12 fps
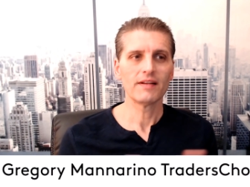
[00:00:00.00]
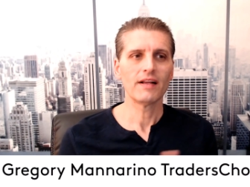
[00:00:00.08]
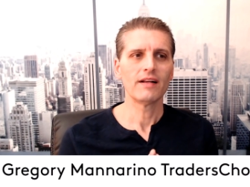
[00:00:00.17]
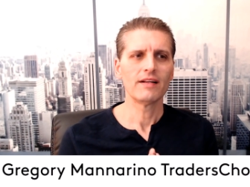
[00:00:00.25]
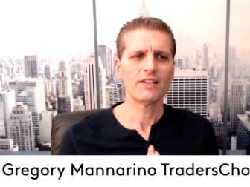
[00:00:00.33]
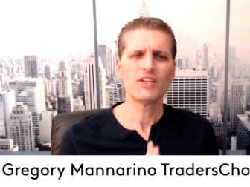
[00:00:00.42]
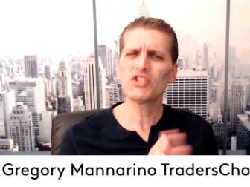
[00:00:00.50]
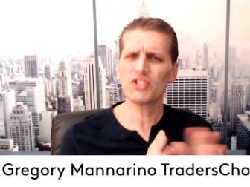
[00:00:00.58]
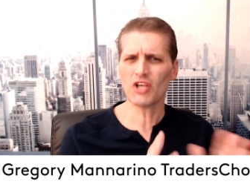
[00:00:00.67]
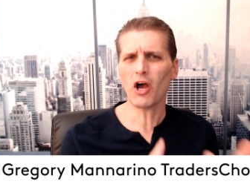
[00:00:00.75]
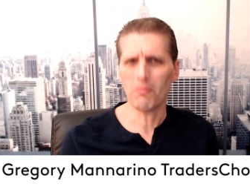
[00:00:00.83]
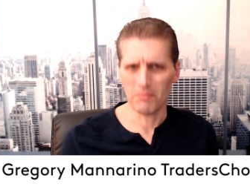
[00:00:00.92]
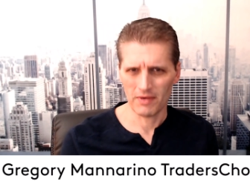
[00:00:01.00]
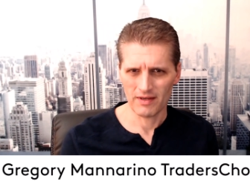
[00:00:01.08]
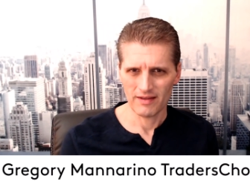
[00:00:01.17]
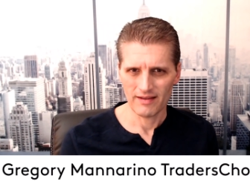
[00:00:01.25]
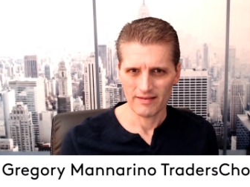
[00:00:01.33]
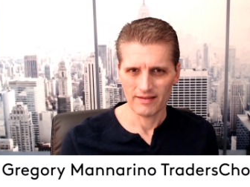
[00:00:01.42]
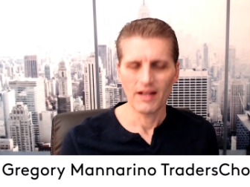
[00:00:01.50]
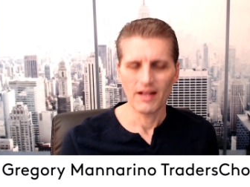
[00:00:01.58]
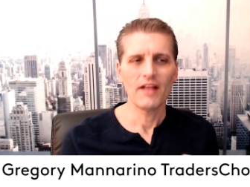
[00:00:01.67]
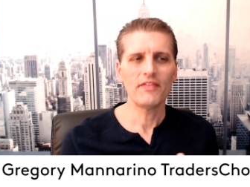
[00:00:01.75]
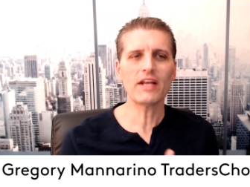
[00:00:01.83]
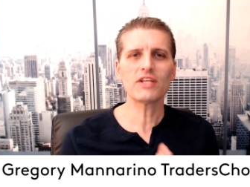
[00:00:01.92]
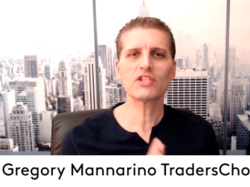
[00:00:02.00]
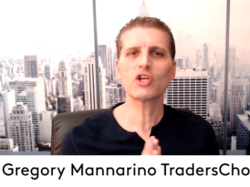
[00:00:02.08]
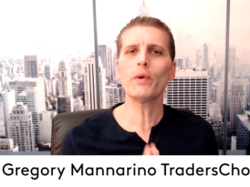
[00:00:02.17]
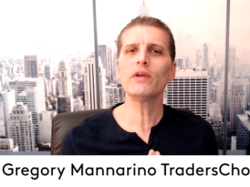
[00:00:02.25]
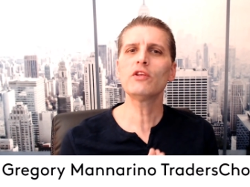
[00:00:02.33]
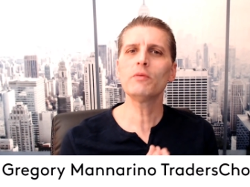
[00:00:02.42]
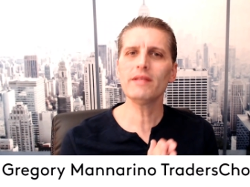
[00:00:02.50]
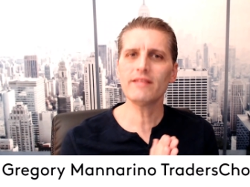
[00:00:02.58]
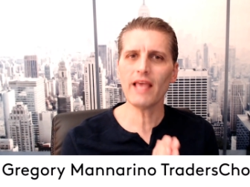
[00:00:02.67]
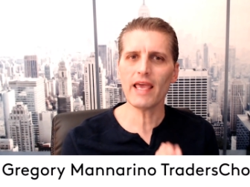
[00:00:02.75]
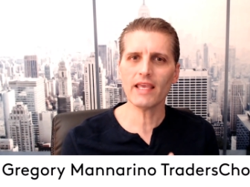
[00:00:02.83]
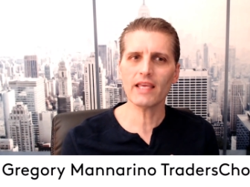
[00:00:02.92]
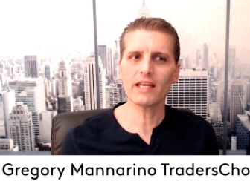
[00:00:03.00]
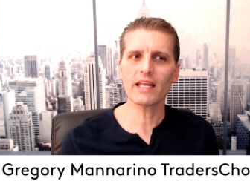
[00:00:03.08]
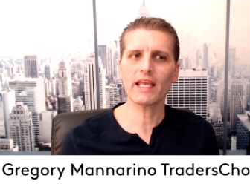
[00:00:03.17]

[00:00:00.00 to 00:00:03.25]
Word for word: some, that is going to be taken against